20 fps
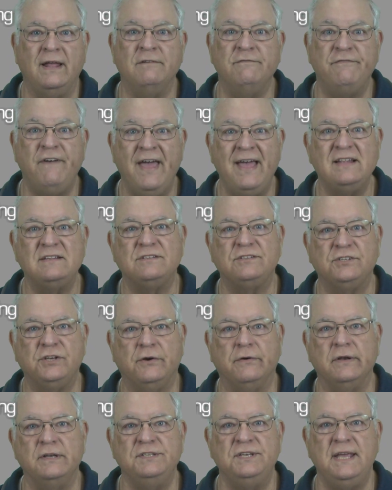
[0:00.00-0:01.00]
Advanced
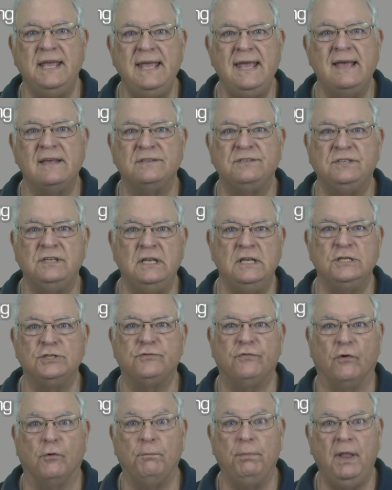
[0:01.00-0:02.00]
Series
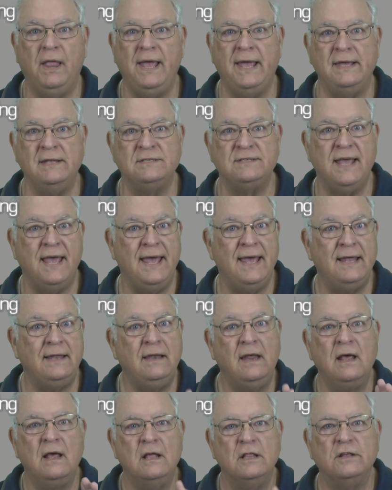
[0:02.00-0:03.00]
ESCs for planes
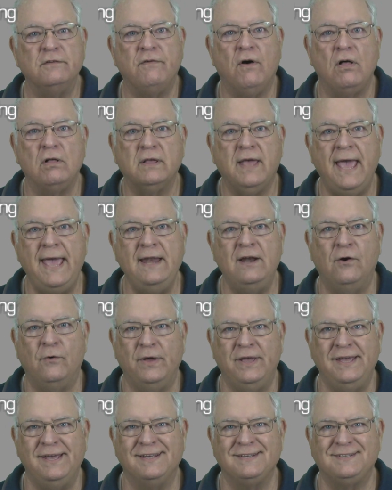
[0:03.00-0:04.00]
and the Volcano
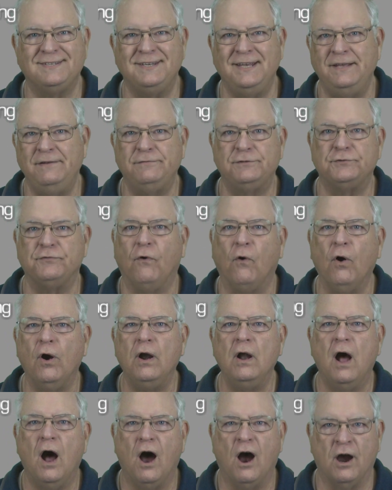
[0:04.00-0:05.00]
ESCs
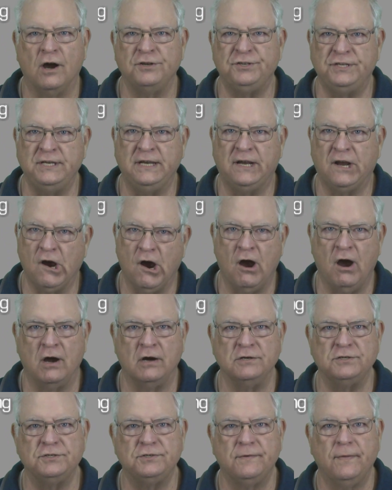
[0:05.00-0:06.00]
for RC
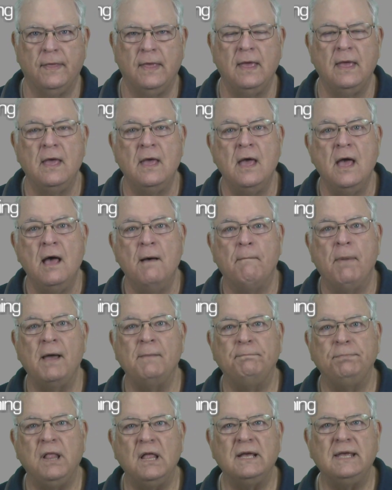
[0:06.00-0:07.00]
cars. By
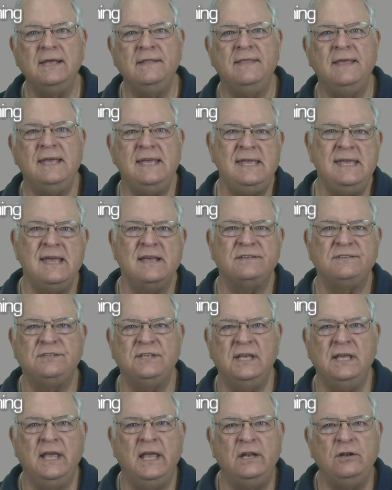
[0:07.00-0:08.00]
plugging the
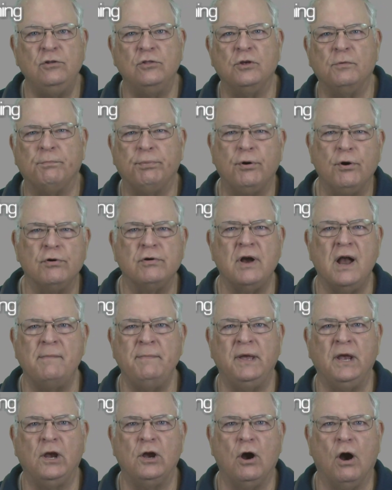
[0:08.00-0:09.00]
ESC into the
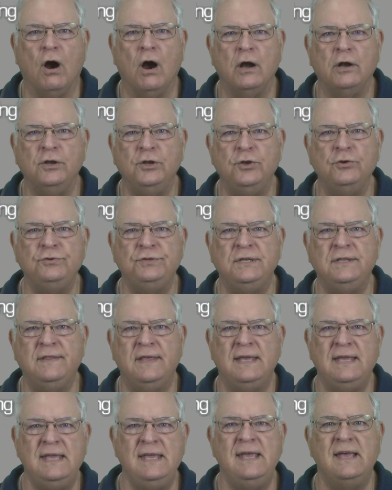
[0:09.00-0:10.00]
programming card using
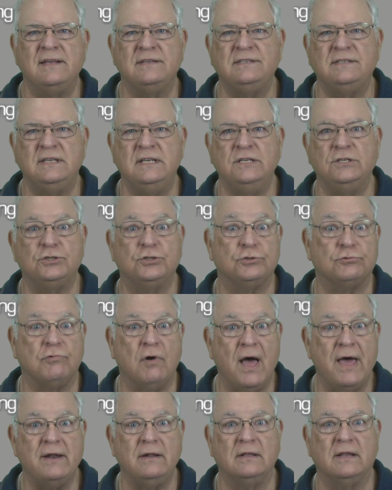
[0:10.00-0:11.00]
the ESC's
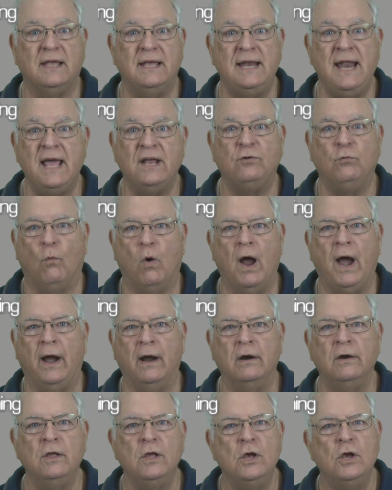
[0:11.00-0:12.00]
throttle connect
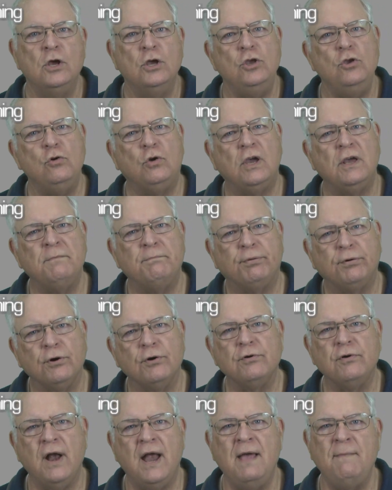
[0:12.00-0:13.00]
wire, you can
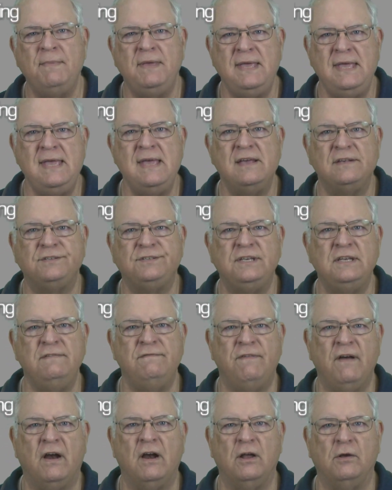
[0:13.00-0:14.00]
program ESC
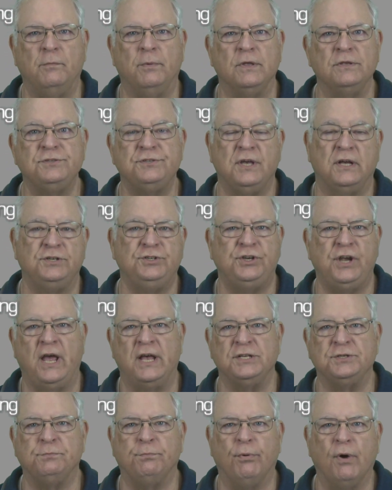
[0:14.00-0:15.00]
variables such
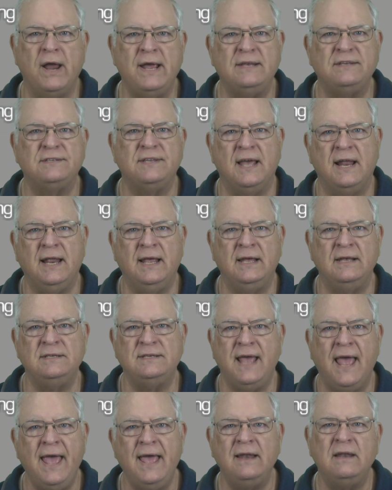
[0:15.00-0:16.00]
as brake
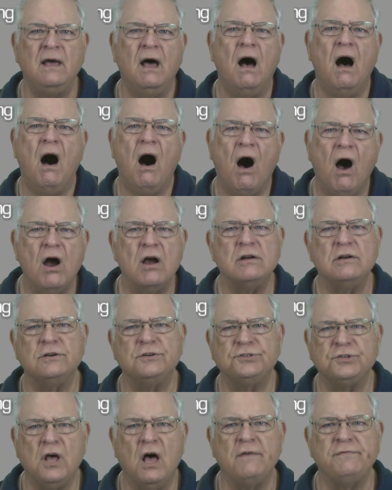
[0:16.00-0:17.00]
settings and harder
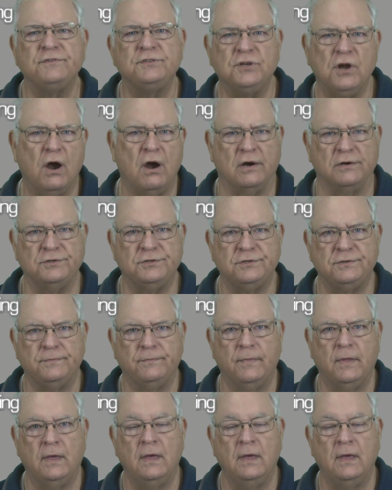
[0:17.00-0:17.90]
soft starts.